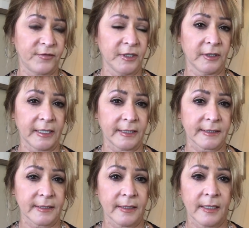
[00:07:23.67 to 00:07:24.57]

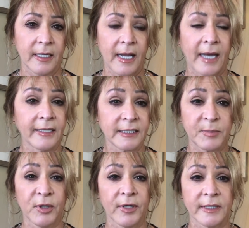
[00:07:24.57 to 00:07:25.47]
feelings and
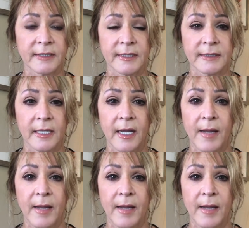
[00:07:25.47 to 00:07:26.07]
experiences,